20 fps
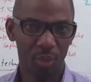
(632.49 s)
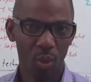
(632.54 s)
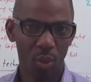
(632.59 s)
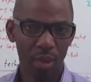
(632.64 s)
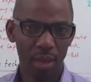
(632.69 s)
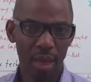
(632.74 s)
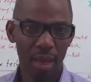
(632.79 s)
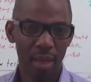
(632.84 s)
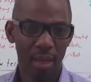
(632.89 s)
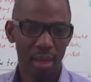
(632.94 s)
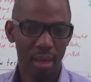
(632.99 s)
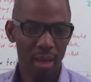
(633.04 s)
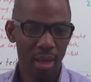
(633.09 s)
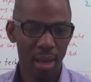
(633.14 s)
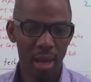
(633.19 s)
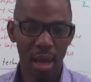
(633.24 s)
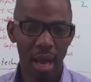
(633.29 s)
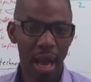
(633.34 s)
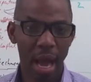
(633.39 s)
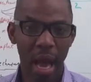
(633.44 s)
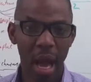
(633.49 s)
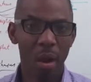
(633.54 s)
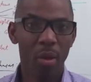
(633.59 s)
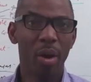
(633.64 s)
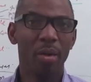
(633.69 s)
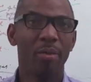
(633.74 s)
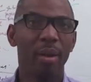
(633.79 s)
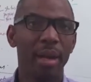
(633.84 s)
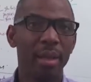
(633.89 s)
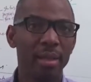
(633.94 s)
Okay?
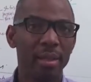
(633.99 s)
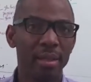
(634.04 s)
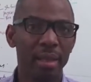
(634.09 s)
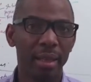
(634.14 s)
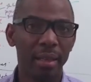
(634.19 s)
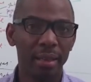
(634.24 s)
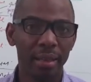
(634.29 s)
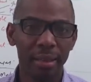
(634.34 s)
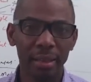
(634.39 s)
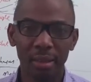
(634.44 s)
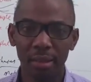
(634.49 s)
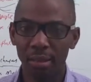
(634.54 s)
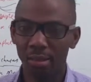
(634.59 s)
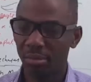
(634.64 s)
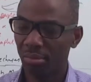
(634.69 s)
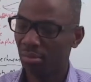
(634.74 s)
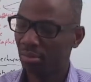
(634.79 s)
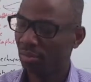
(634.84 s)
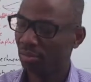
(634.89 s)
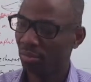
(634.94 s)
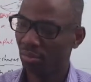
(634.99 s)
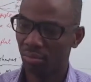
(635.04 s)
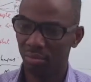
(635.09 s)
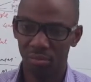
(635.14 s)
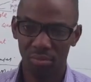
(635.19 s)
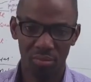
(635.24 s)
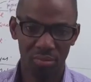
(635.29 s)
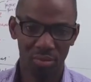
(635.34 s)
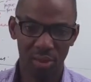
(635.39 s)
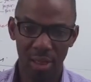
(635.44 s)
However I send it,
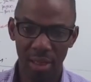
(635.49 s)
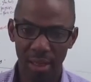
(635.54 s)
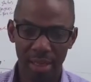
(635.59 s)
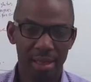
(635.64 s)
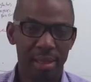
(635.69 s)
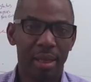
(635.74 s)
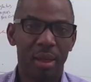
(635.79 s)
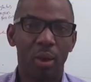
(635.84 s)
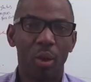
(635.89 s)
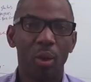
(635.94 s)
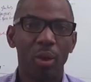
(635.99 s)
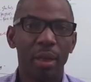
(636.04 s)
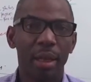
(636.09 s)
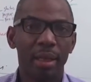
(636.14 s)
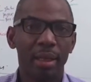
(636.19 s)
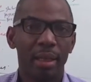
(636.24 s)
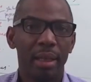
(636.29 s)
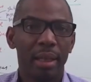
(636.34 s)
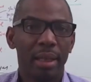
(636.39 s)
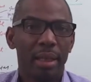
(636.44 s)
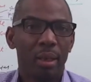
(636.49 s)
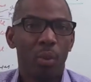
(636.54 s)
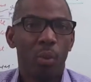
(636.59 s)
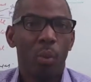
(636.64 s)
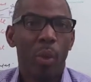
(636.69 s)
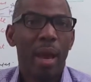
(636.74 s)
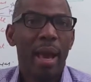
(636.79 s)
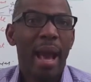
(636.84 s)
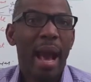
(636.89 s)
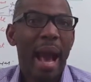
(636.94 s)
it's encoded in the
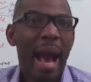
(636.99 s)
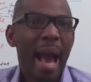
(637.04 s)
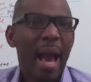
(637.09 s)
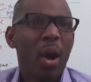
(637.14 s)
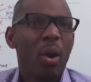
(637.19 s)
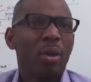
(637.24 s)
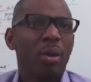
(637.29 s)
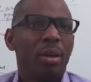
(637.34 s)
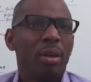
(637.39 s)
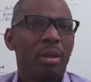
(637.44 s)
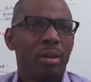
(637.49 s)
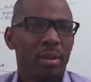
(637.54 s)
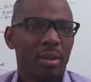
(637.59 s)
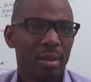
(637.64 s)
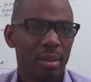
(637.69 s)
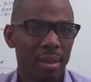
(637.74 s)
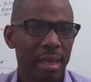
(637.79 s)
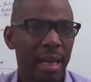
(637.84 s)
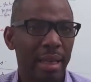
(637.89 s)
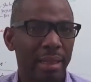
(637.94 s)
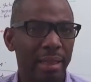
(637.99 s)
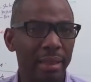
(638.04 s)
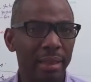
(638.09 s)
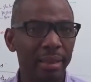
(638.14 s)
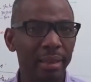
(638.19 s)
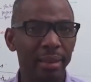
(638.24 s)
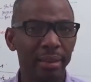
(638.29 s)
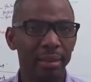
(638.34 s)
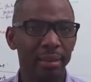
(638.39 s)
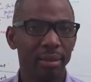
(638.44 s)
way I understand
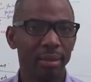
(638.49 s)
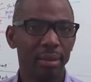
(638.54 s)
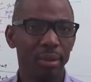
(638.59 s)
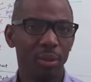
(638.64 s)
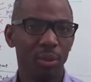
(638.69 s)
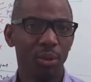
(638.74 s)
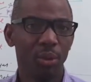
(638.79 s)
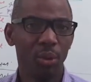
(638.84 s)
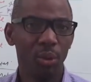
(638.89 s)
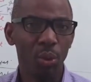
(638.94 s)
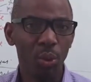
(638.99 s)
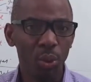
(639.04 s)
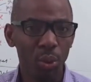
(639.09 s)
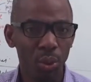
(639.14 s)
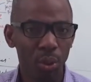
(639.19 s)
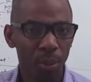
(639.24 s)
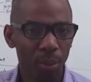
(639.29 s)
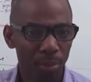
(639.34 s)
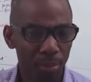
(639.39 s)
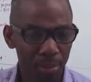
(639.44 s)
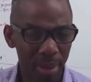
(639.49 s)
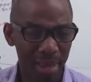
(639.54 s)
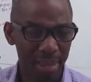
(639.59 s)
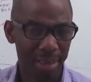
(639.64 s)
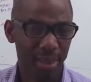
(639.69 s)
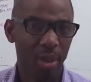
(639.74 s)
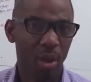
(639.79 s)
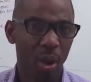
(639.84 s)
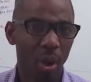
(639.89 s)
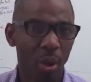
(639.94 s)
it to pass
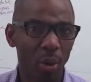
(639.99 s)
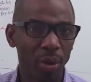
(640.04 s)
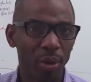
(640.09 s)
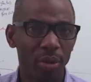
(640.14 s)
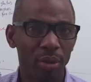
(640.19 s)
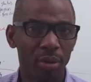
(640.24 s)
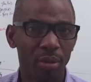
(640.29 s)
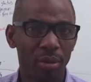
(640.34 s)
it on.